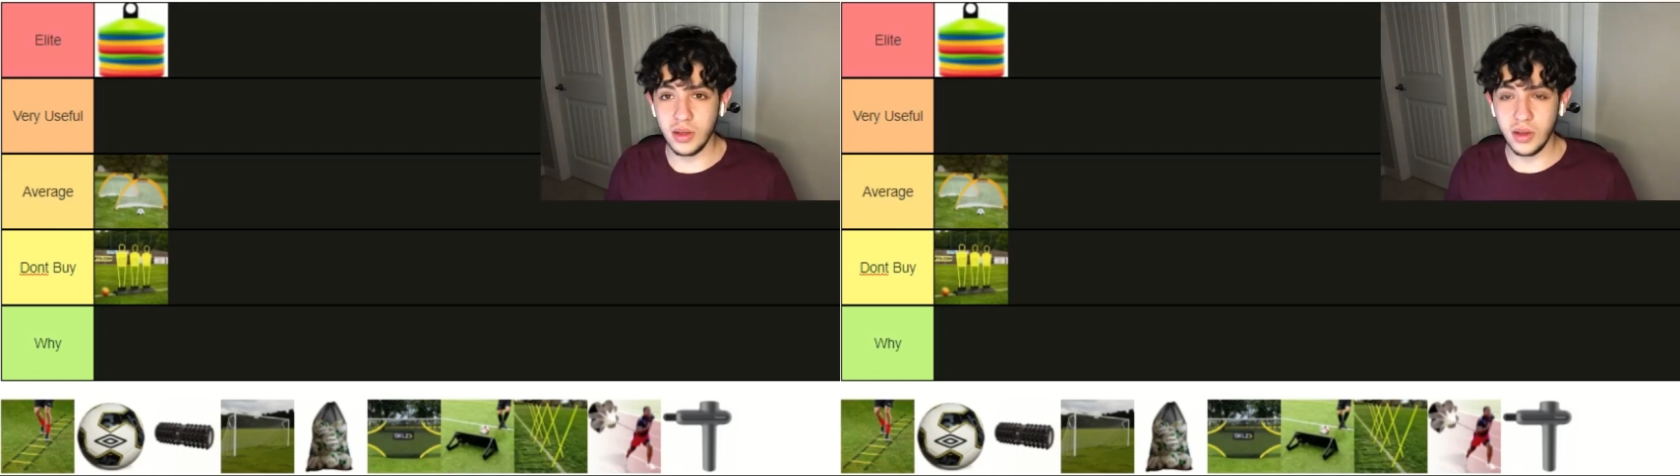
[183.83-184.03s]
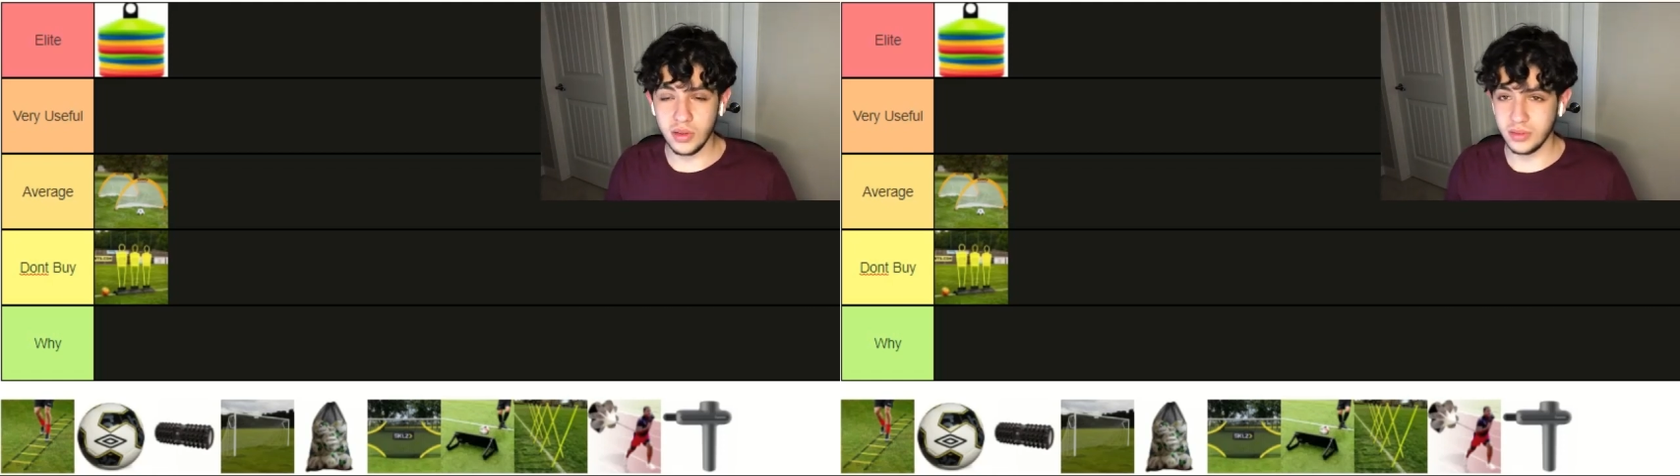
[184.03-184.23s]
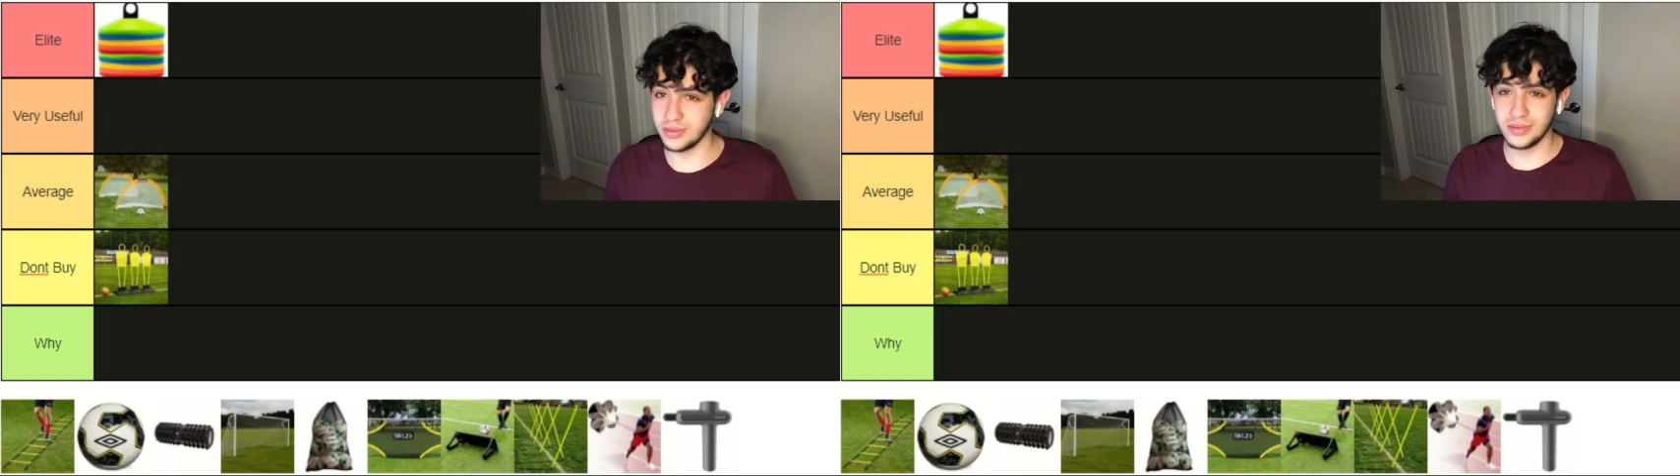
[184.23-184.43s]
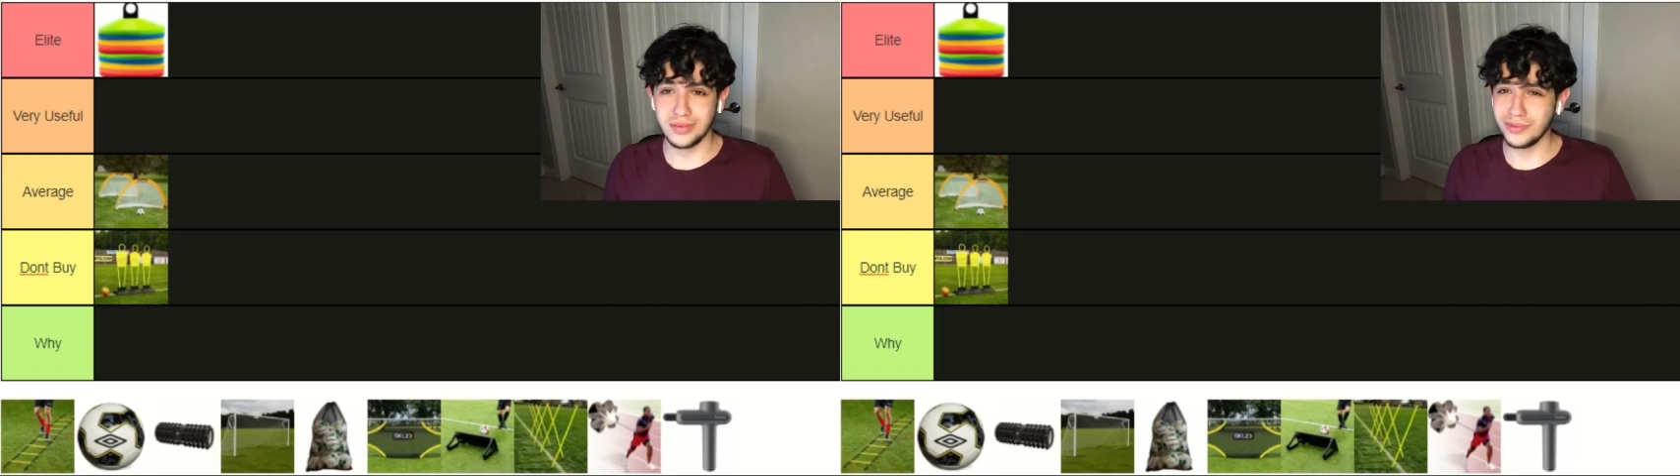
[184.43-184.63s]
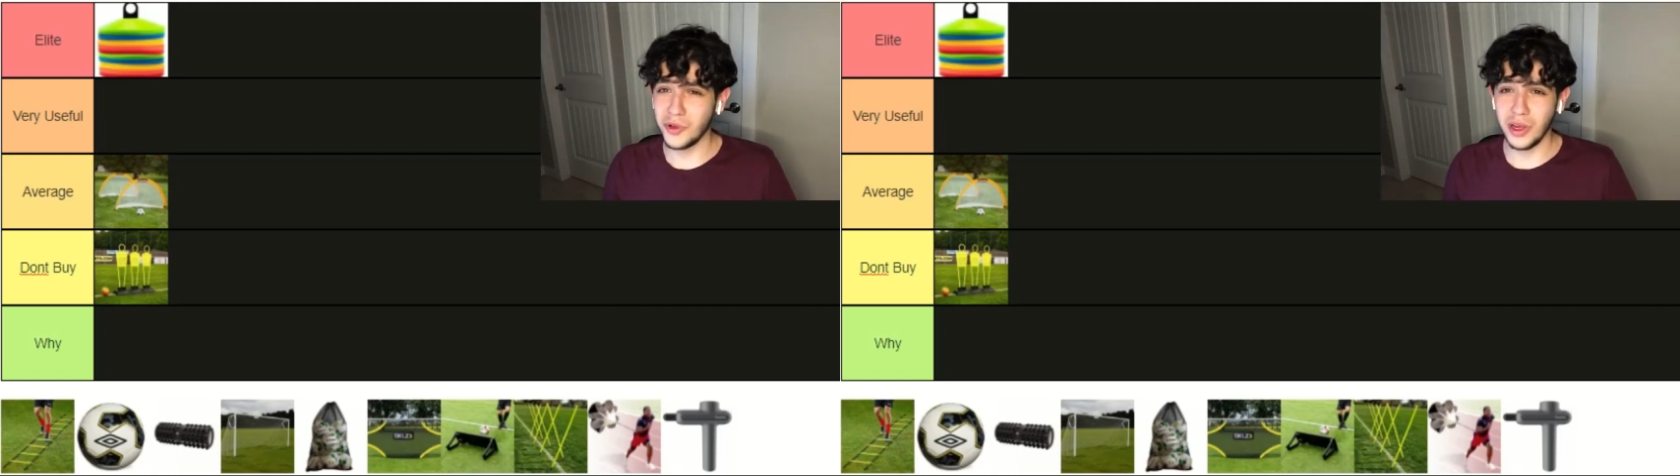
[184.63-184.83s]
well,
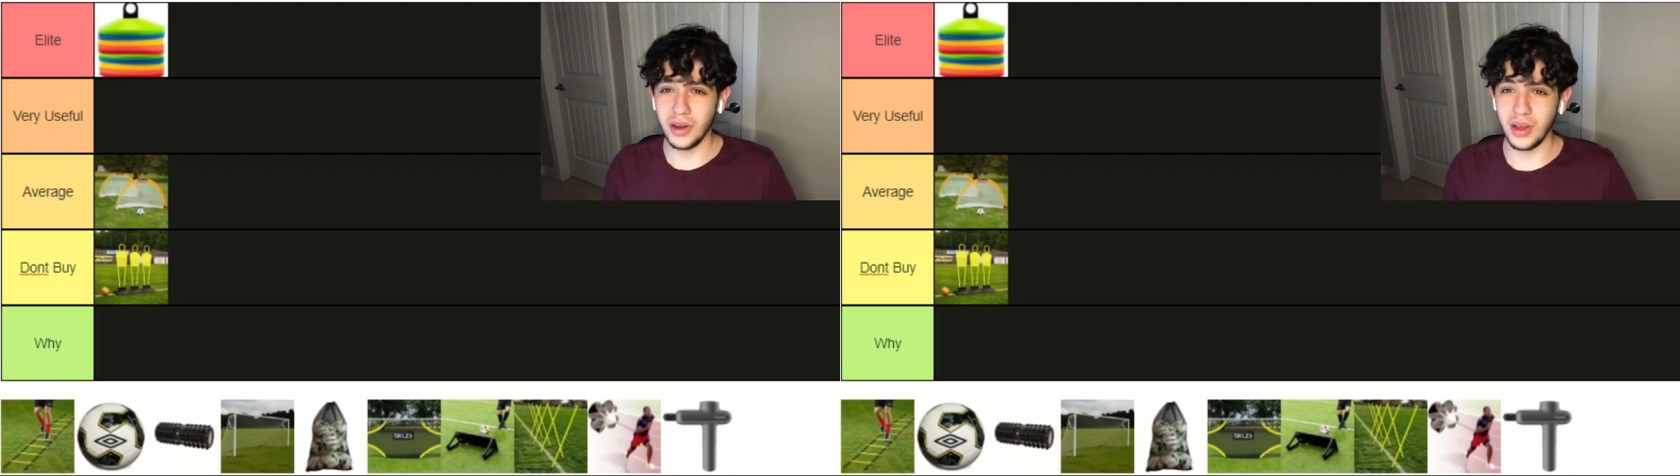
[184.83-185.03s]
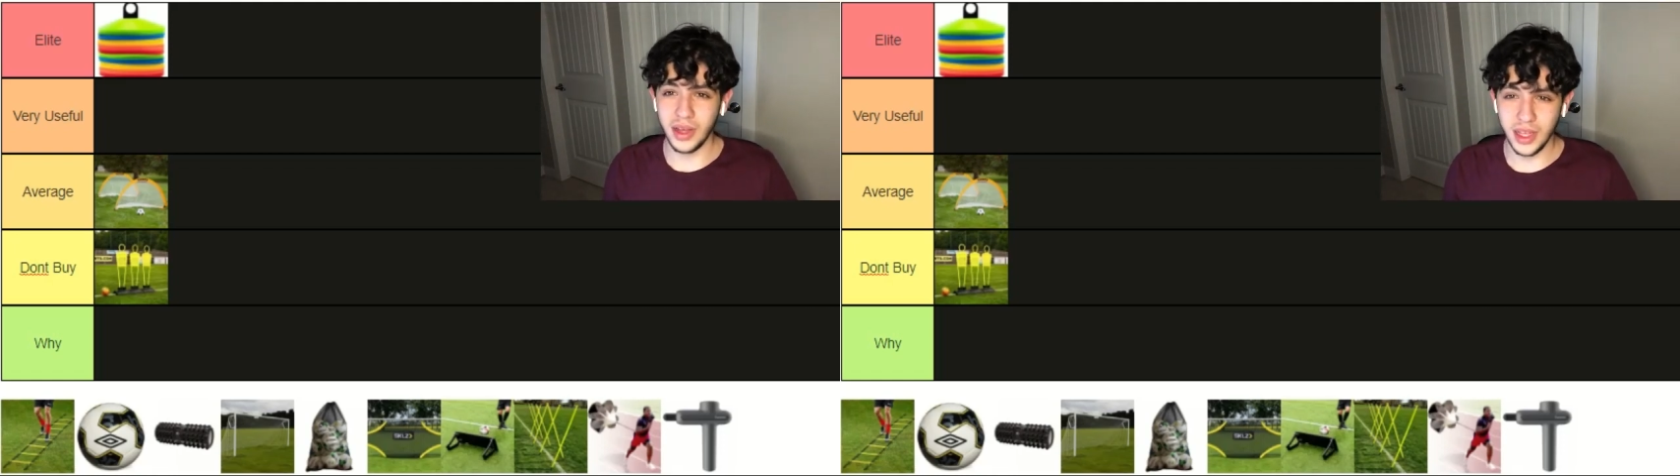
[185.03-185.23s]
why not?